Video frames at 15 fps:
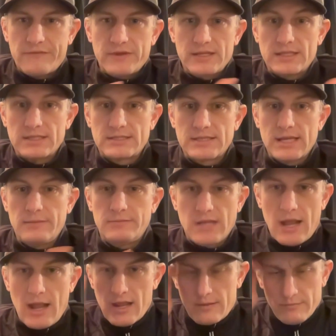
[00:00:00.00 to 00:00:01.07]
And at the same
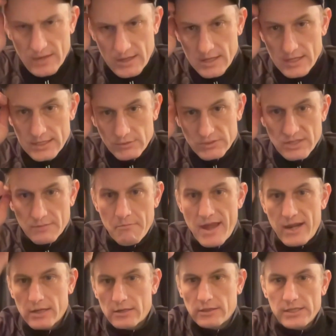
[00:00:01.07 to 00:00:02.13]
time, there was a
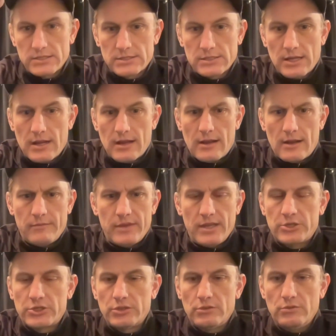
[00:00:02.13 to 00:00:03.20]
medical
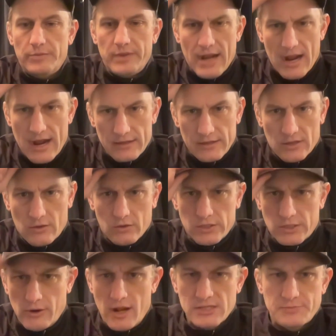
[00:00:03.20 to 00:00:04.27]
issue behind the Holy
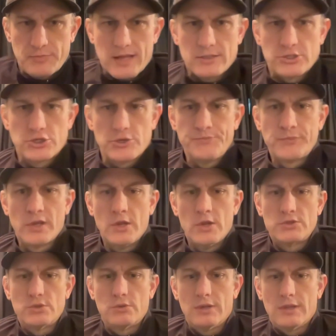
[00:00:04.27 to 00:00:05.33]
Cross bench.
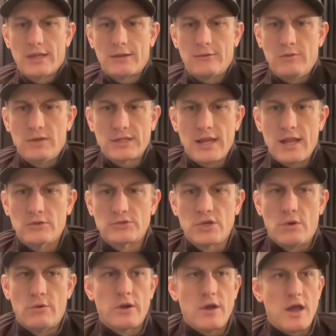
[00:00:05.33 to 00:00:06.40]
So we're like, what the hell's
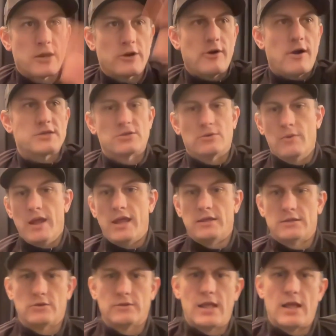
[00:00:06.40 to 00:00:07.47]
going on across the way?
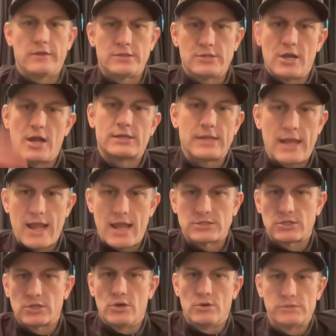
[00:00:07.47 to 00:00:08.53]
So now the doctor has
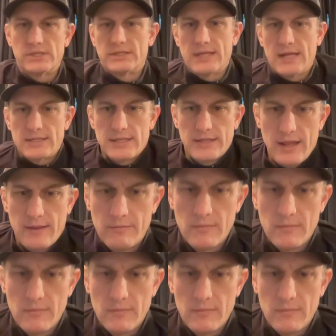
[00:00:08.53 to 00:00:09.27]
to go and attend to them.